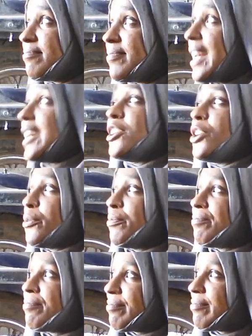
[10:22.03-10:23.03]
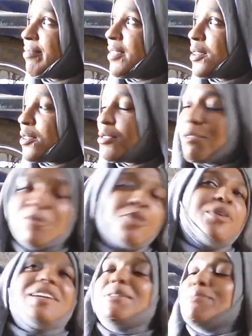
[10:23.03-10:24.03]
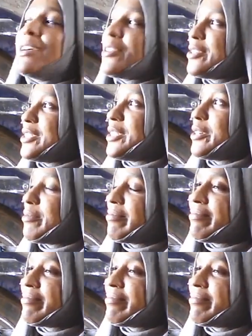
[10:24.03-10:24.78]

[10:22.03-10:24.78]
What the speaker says: Thank you for ruining my audio.